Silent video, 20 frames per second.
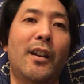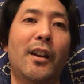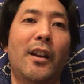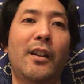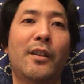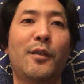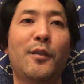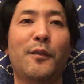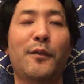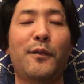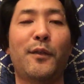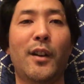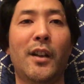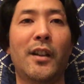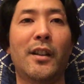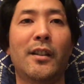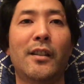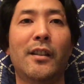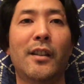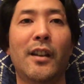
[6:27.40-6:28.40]
and your
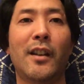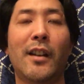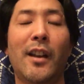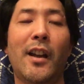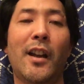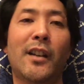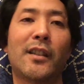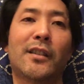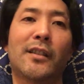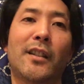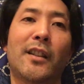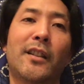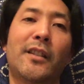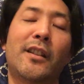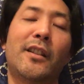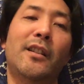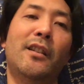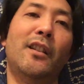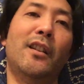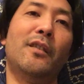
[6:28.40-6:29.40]
friend that acts like
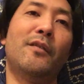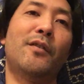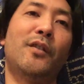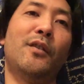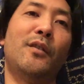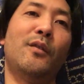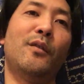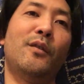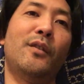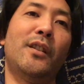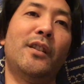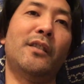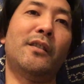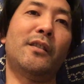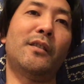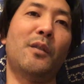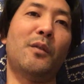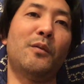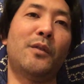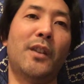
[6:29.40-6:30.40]
he loves you and he's
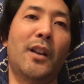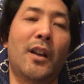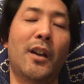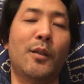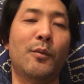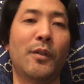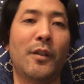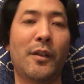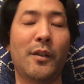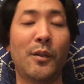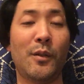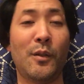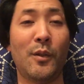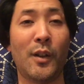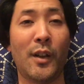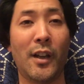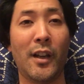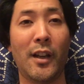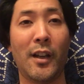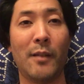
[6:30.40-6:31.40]
so down with you,
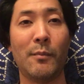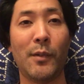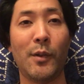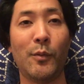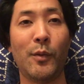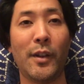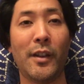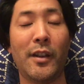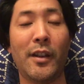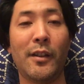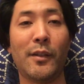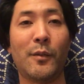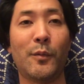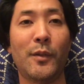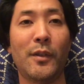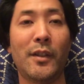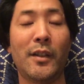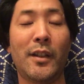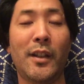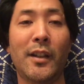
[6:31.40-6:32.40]
but when things
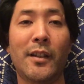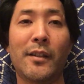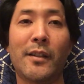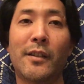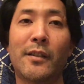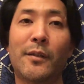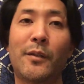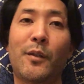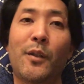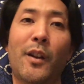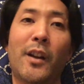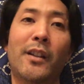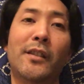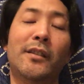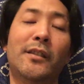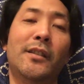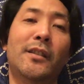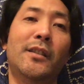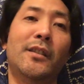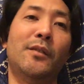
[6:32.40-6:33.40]
really get
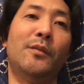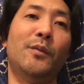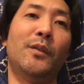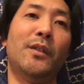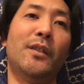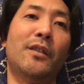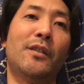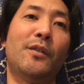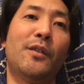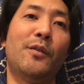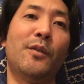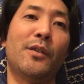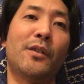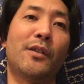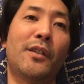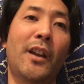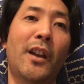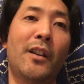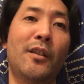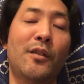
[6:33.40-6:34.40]
crazy, when there, there's
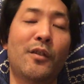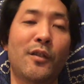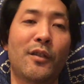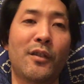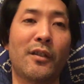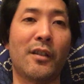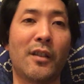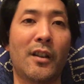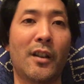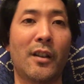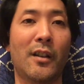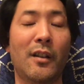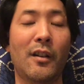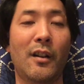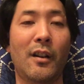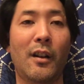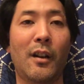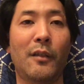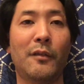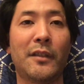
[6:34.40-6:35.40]
danger,
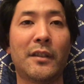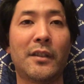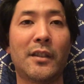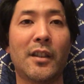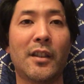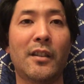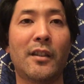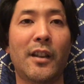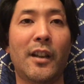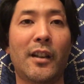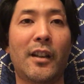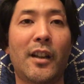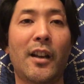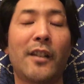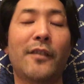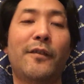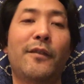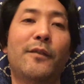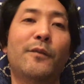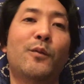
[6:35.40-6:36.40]
all of a sudden that
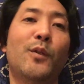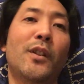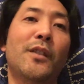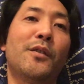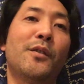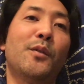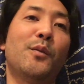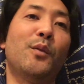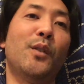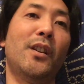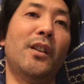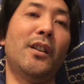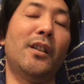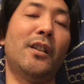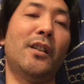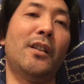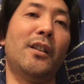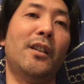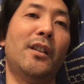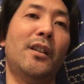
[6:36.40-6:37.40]
guy runs away.
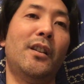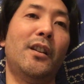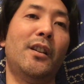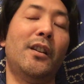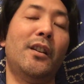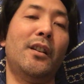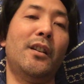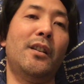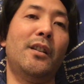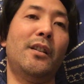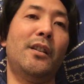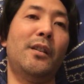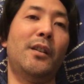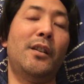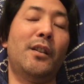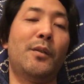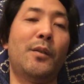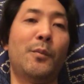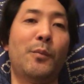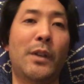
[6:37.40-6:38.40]

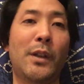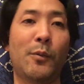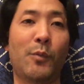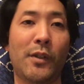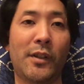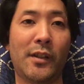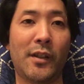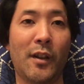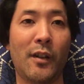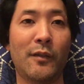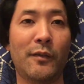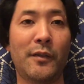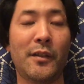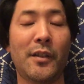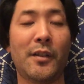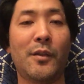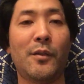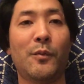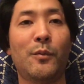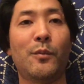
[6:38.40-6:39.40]
He, he was
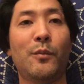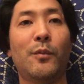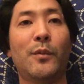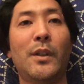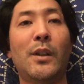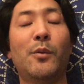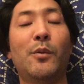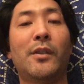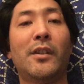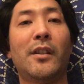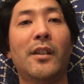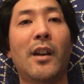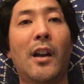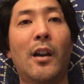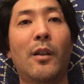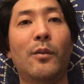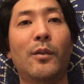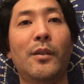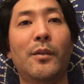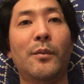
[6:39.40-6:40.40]
selfish. He was a
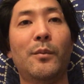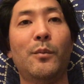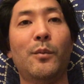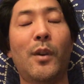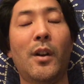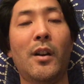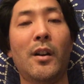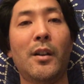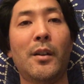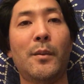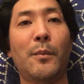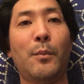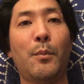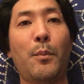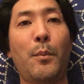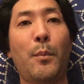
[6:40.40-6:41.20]
coward. Why?